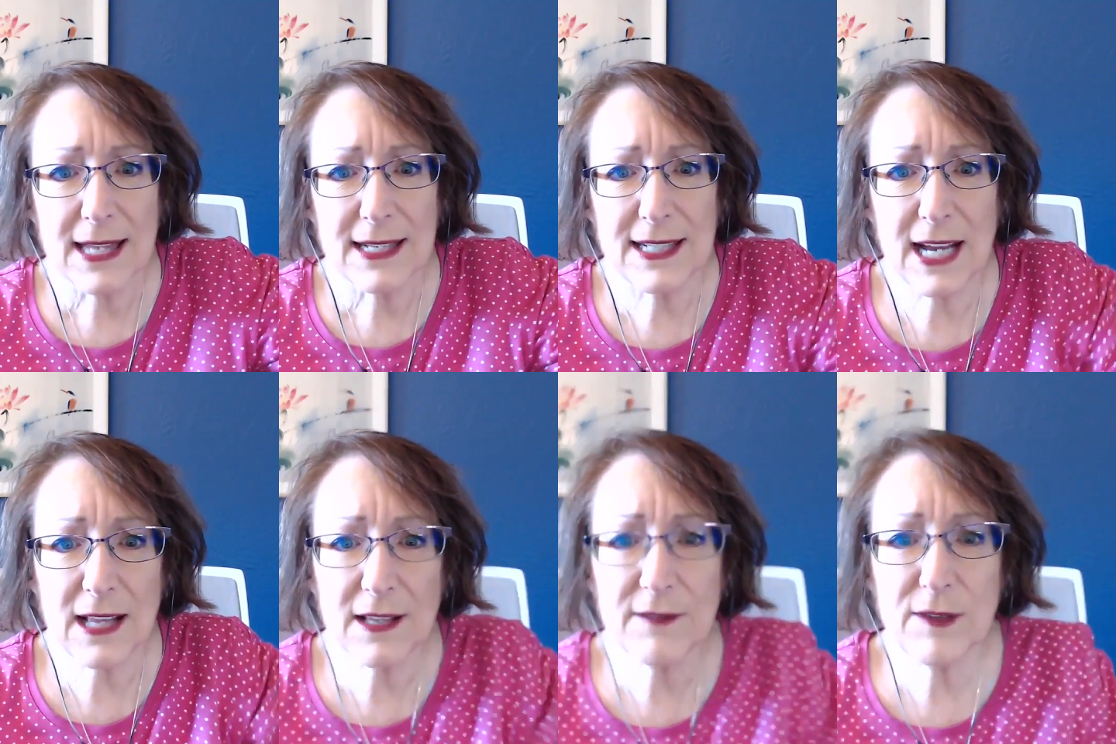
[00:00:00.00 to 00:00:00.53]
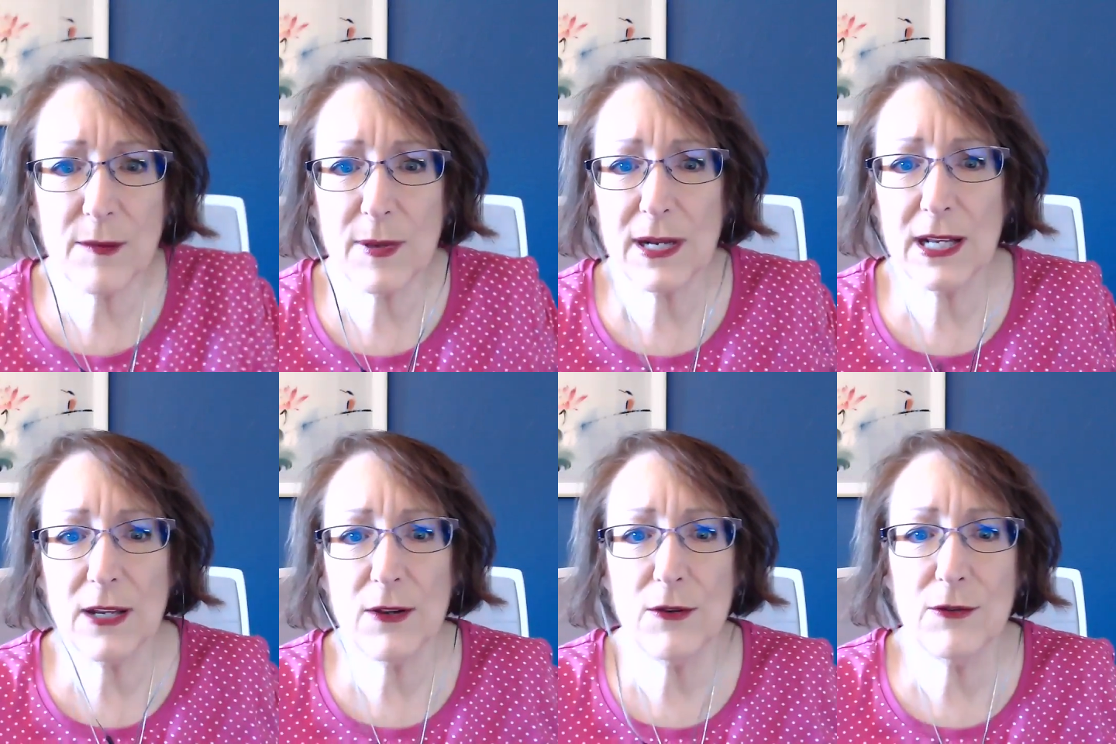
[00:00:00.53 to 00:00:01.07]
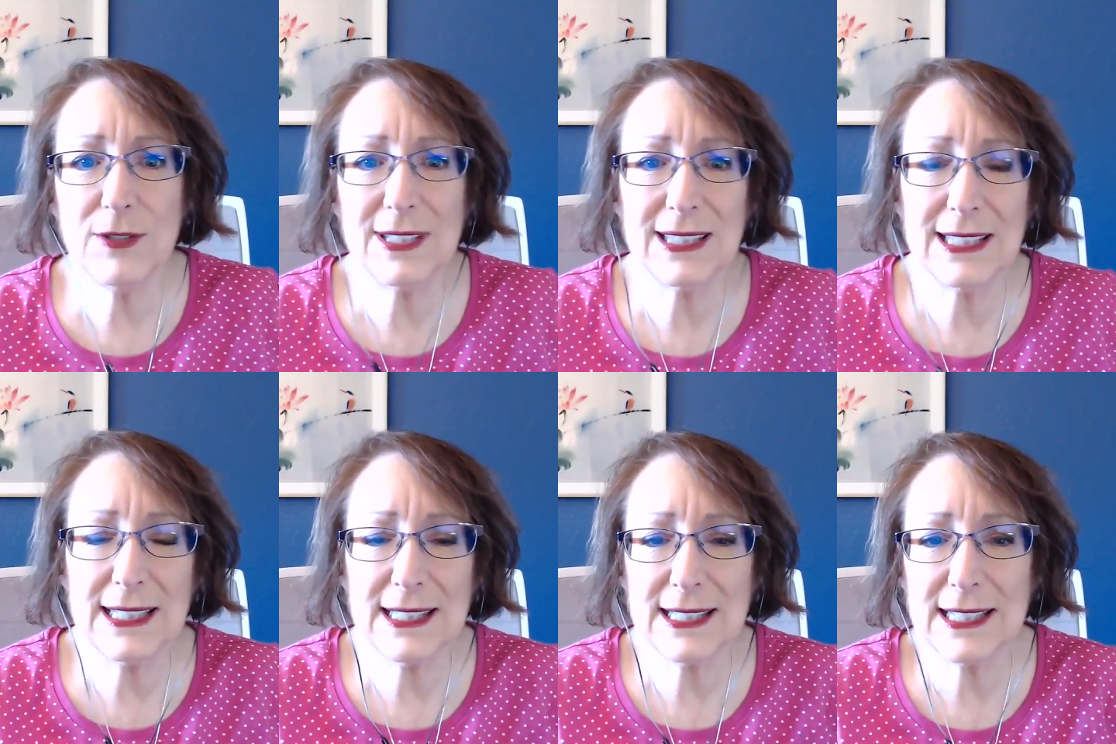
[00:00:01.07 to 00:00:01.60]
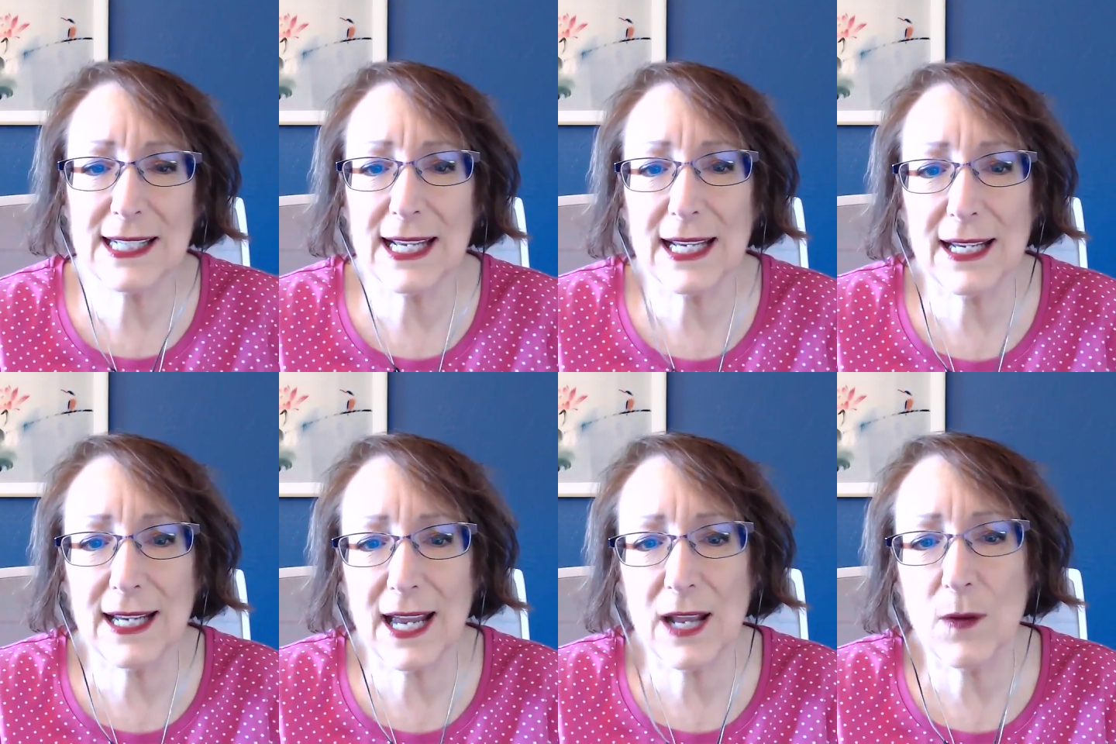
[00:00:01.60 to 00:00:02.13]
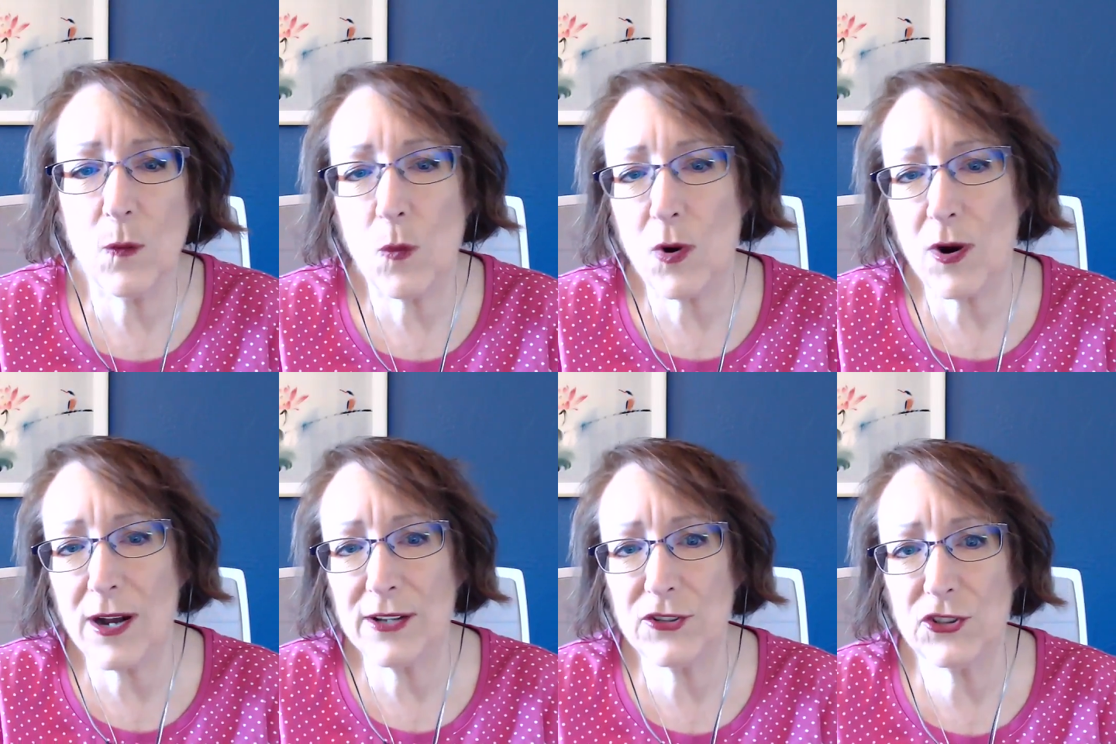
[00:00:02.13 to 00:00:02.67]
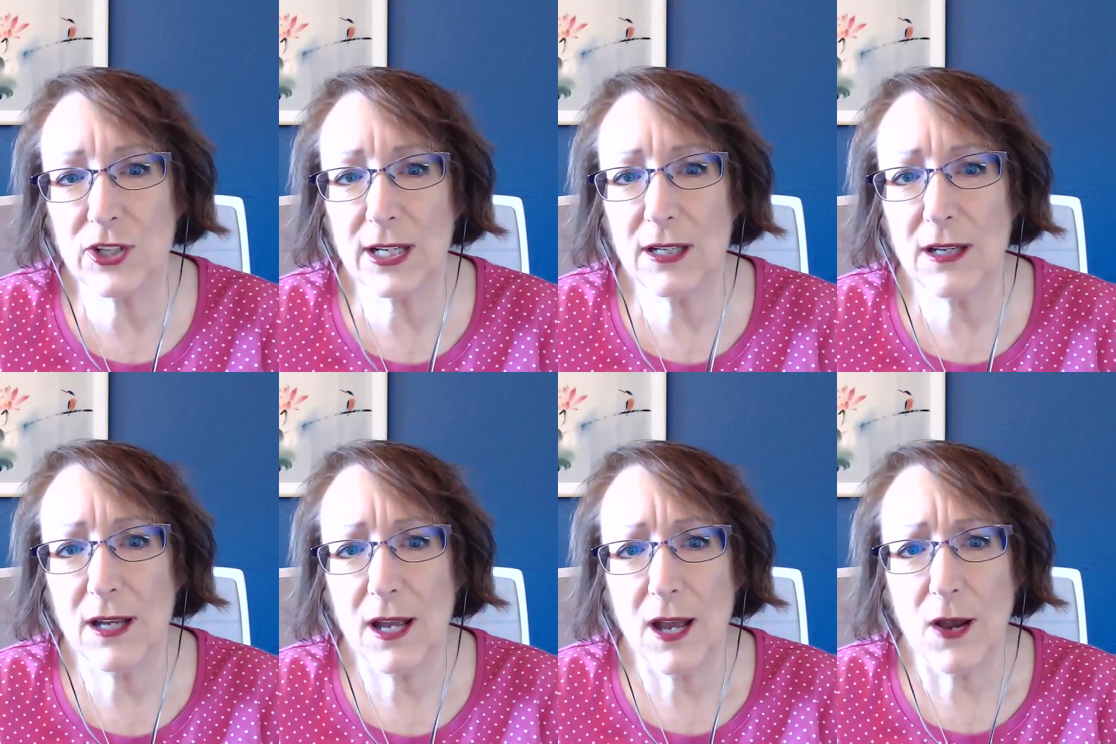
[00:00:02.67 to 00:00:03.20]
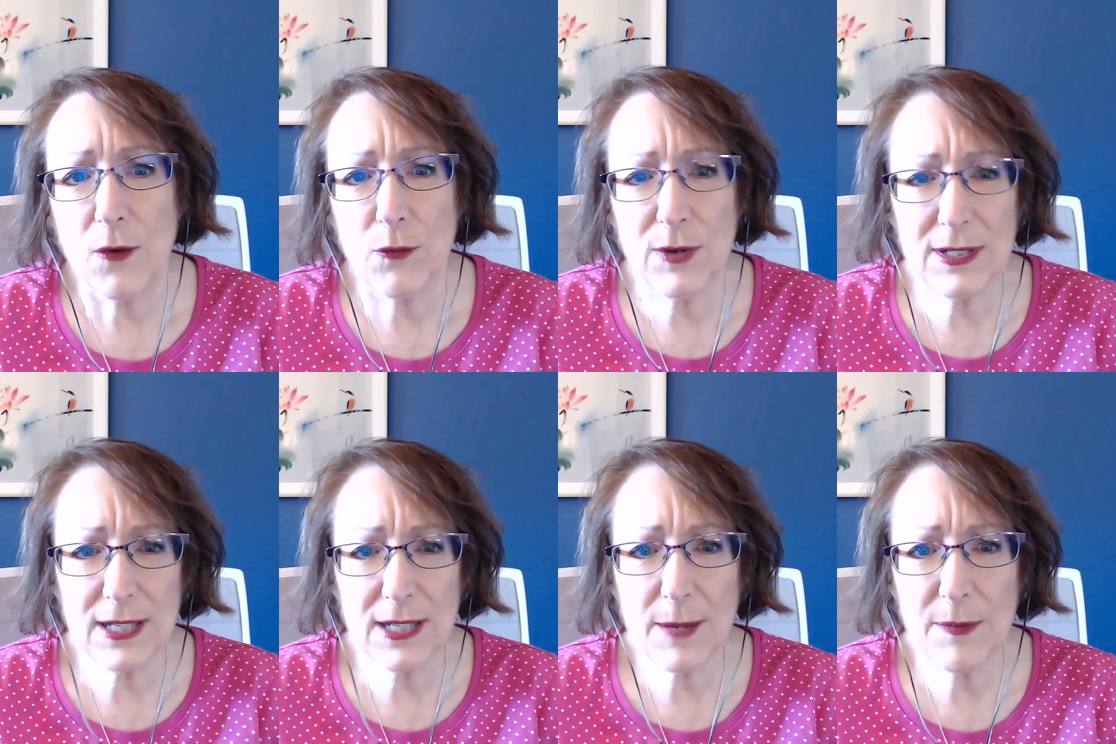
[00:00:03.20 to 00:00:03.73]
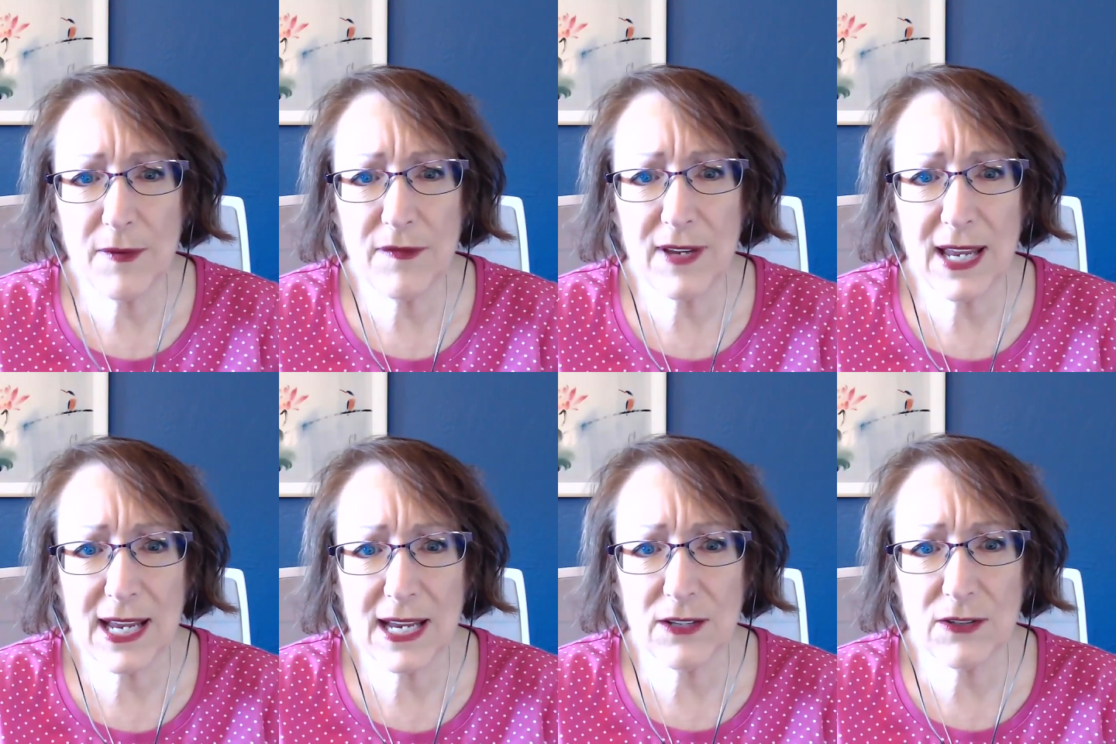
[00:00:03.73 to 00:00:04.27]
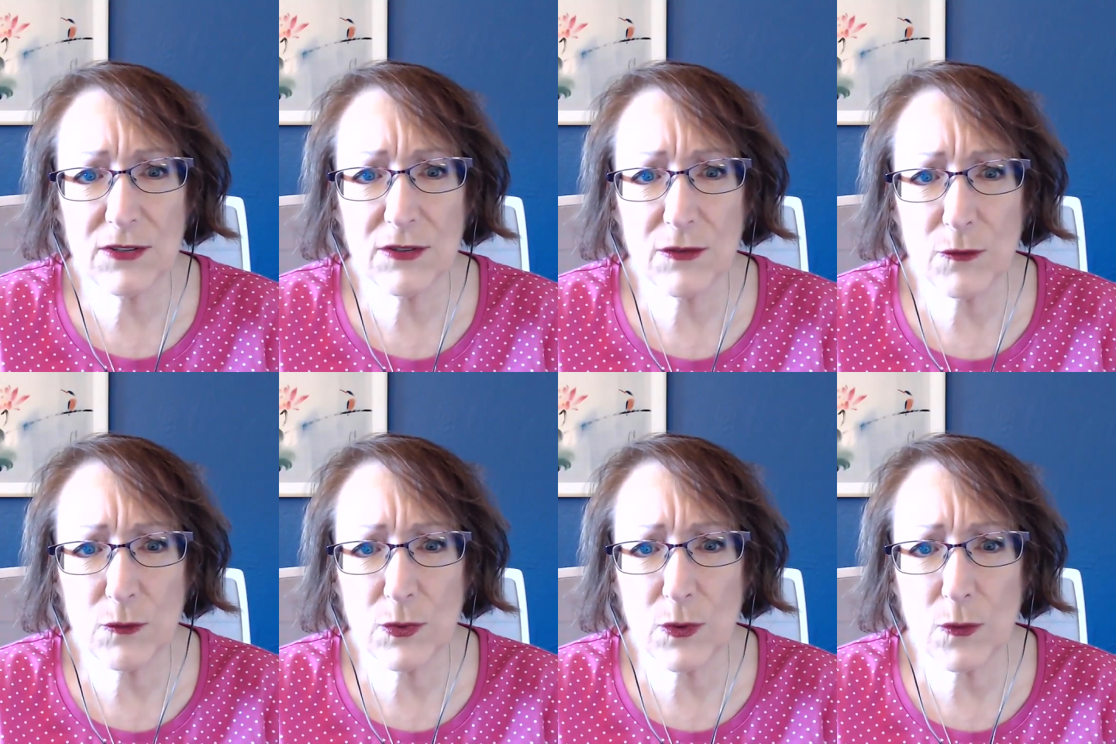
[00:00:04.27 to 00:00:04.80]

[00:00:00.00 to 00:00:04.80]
Tell everybody who's listening and watching, what type of cancer,